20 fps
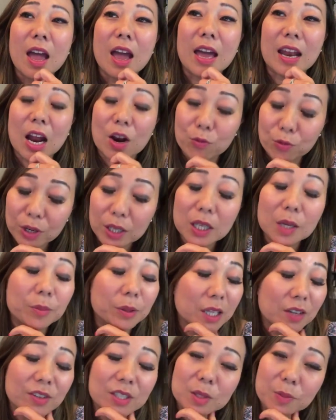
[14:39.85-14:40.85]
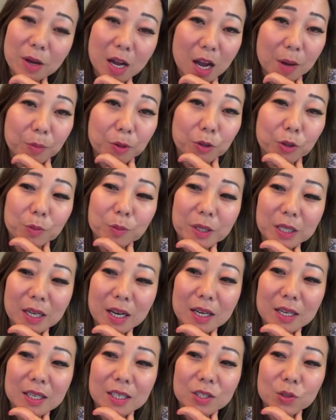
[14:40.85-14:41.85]
And I really believe it's popular
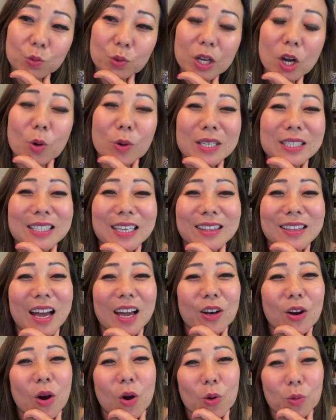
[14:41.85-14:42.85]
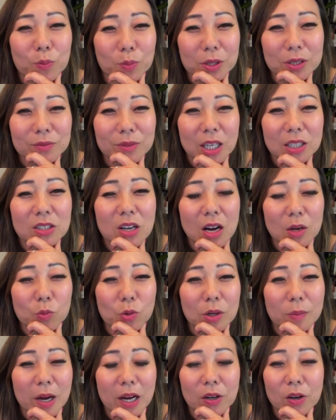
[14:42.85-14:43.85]
because we always need that hope. I'll talk
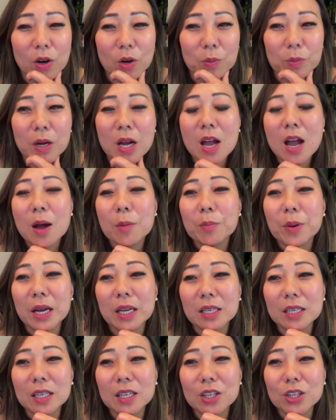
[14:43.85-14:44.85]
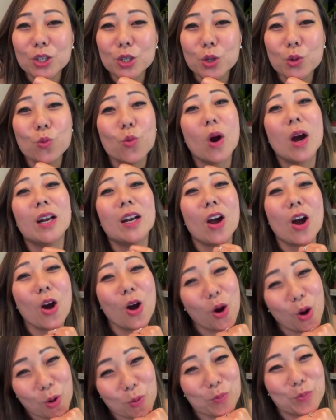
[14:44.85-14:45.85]
more about hope, but you want to
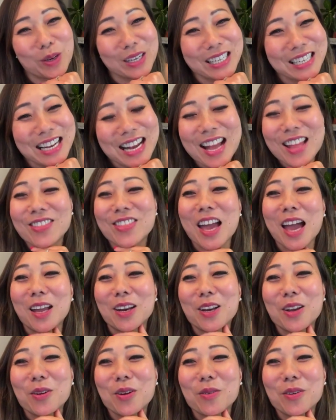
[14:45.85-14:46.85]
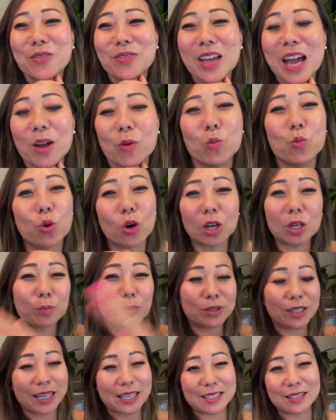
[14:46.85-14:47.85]
hope that that
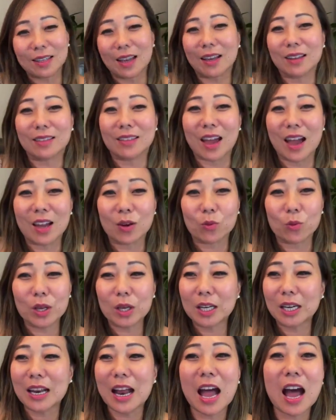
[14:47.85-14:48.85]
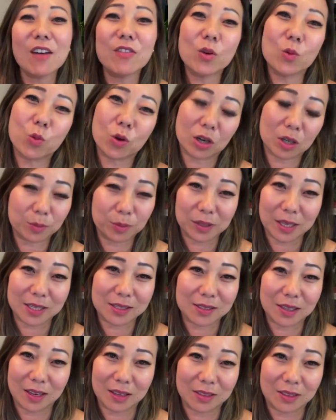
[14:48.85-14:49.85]
workplace like that, we could have a
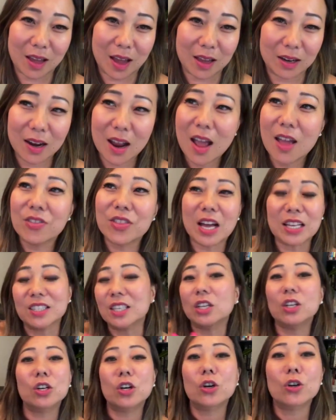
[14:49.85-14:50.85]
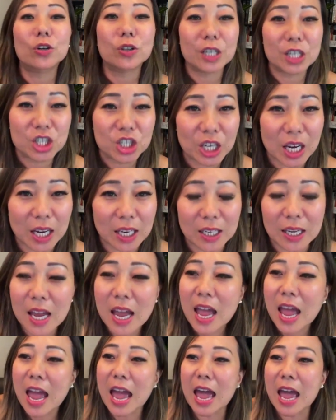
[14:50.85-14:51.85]
workplace like that, that's encouraging
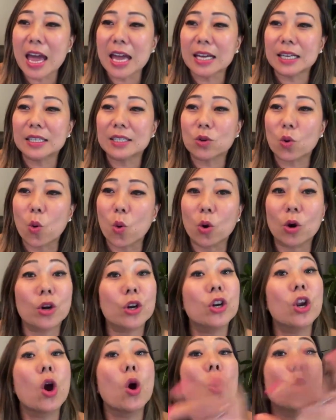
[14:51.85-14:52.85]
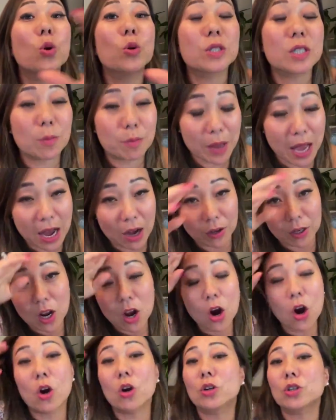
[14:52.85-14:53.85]
and, or knows about
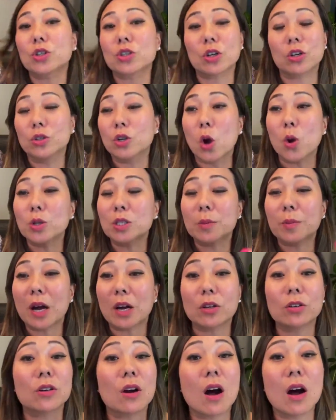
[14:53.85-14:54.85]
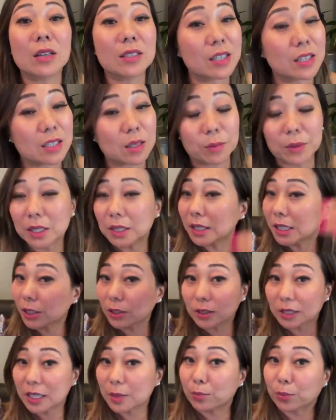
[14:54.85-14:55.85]
her autism,
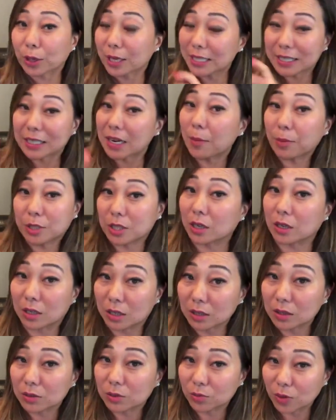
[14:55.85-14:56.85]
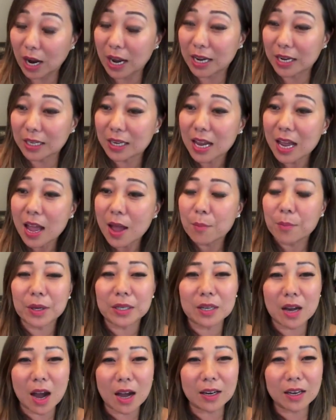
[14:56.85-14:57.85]
clearly brings it up to her, right?
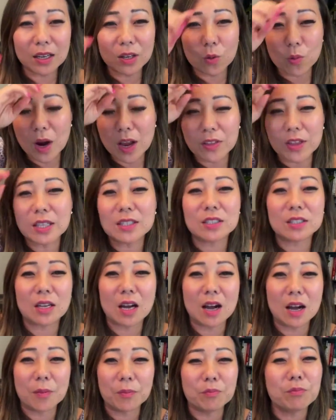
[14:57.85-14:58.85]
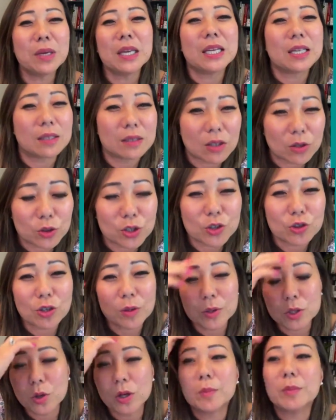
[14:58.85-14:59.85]
But not in a way that's mean or
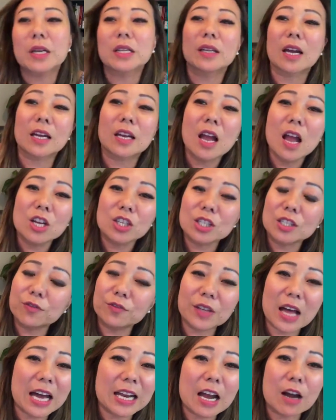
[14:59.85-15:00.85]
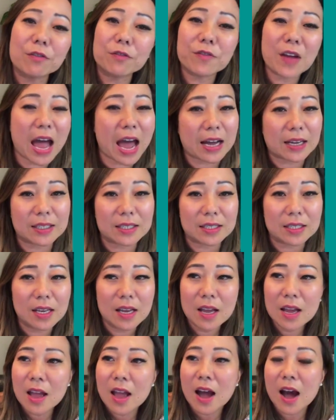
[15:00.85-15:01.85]
discriminatory. I mean, like just flat out facts.